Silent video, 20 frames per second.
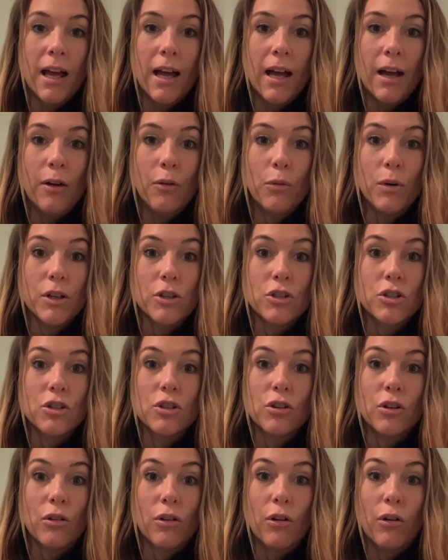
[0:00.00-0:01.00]
which
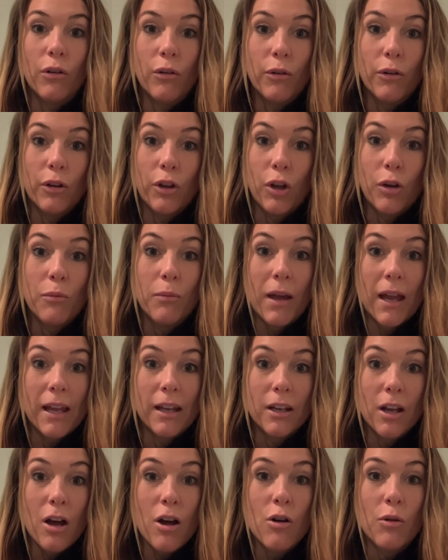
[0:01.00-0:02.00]
you may
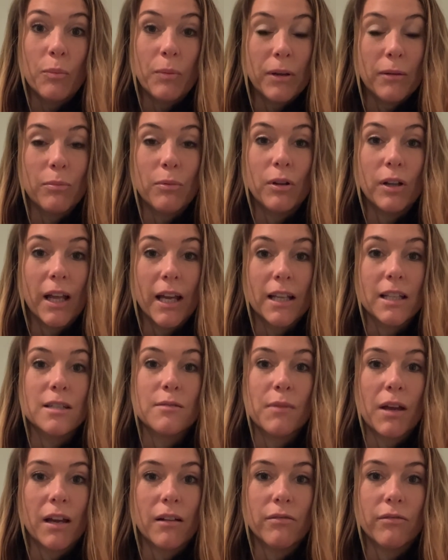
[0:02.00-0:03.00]
know people like to
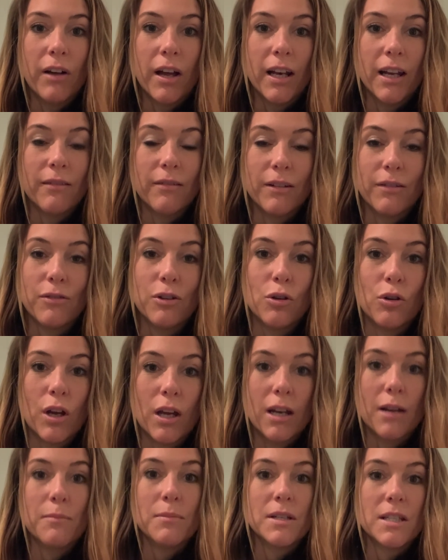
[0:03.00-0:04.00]
make fun of if you get
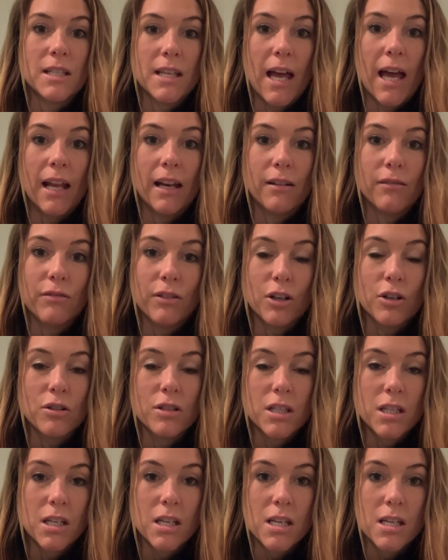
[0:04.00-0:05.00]
upset, if they're
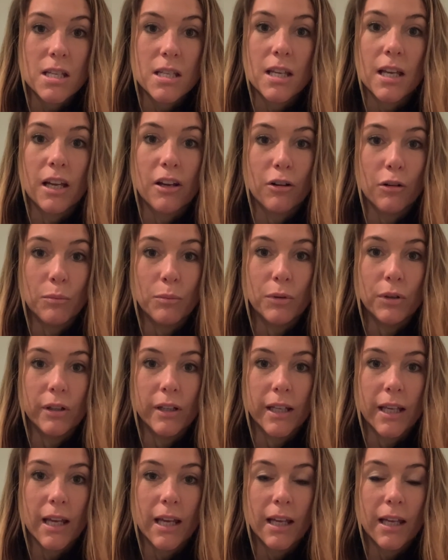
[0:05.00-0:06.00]
teasing or
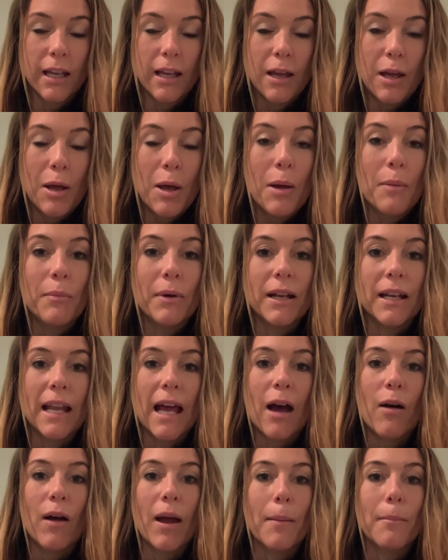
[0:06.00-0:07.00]
bullying. But
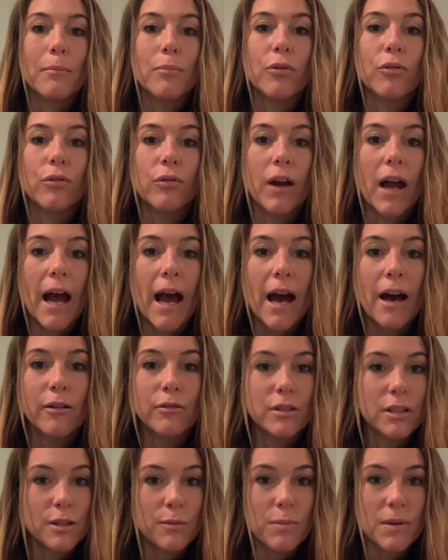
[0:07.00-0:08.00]
now I'm
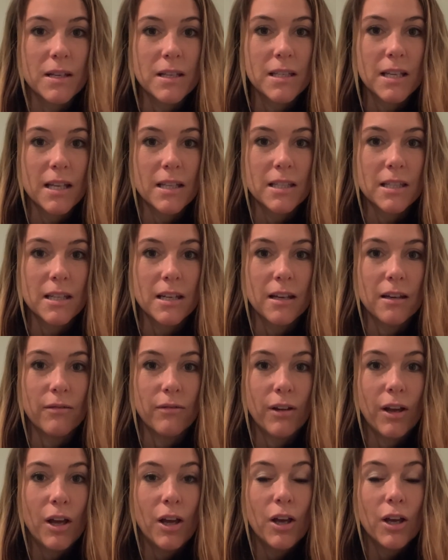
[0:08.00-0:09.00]
proud to be sensitive,
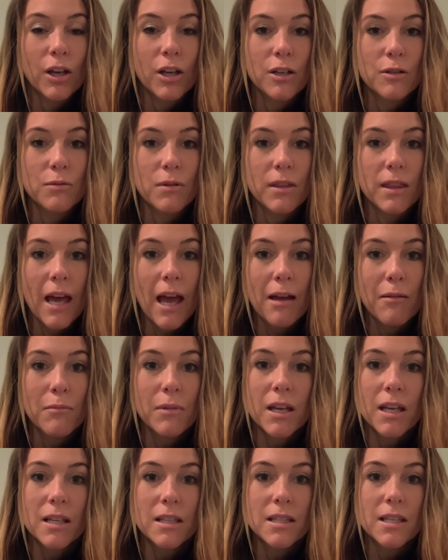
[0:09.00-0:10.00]
because what that
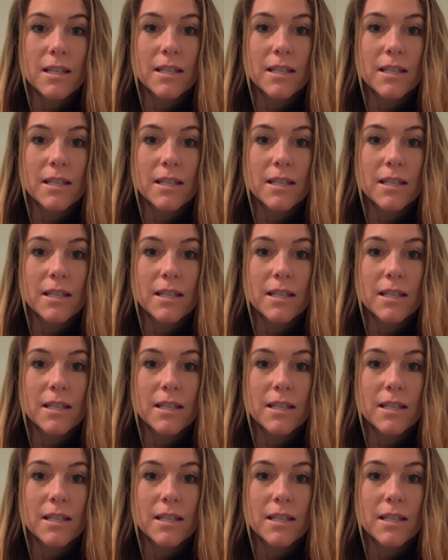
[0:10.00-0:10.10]
means is